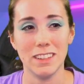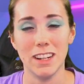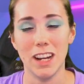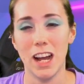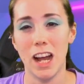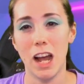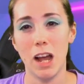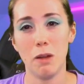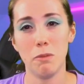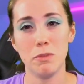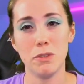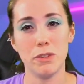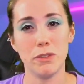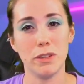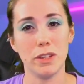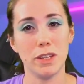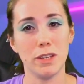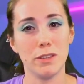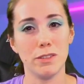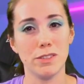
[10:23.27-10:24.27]
I'm new to
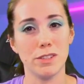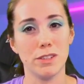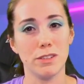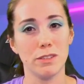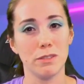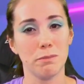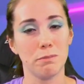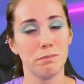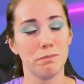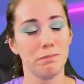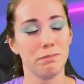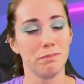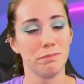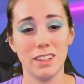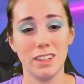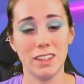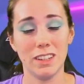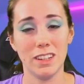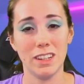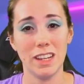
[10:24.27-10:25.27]

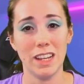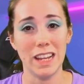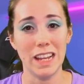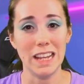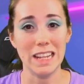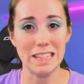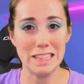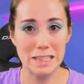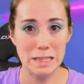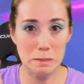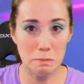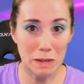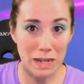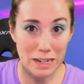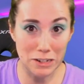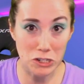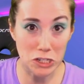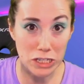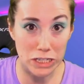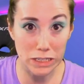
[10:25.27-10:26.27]
YouTube.
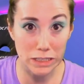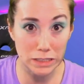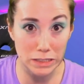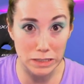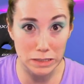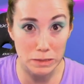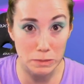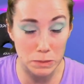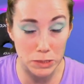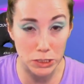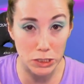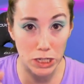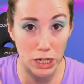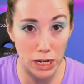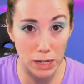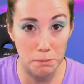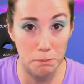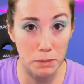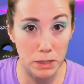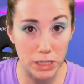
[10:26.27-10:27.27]
Smash that
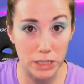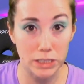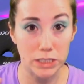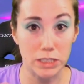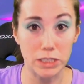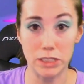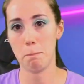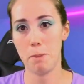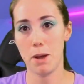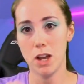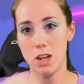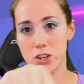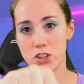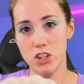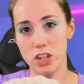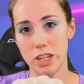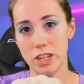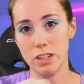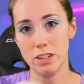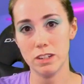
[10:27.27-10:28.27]
subscribe button. Punch
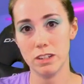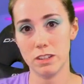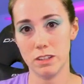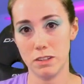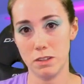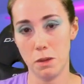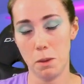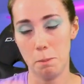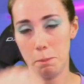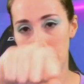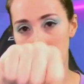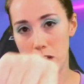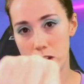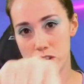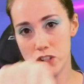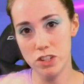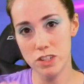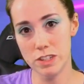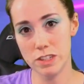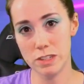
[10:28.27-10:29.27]
it.
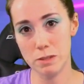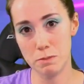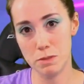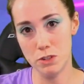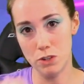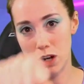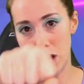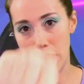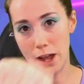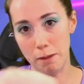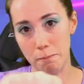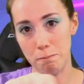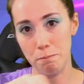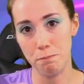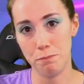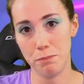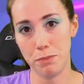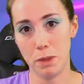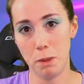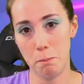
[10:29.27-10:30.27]
Punch the subscribe.
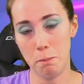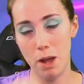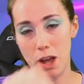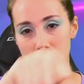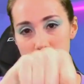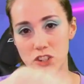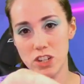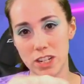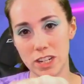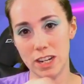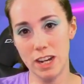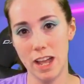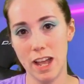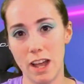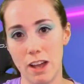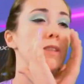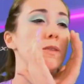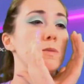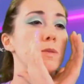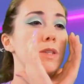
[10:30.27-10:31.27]
Punch it now.
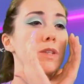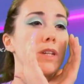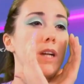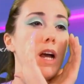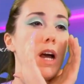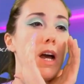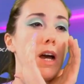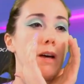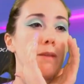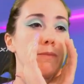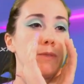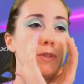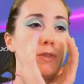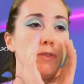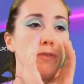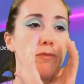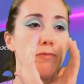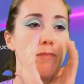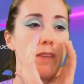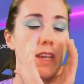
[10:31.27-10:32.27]
Subscribe
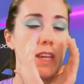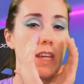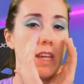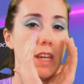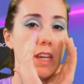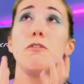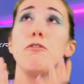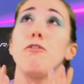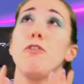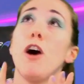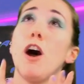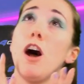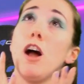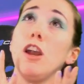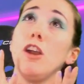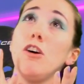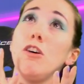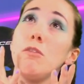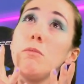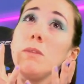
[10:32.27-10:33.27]
to me.
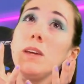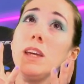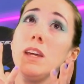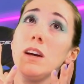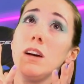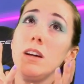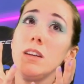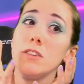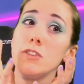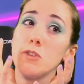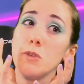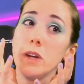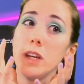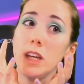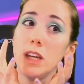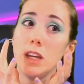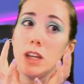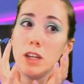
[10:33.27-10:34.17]
Follow me on Twitch.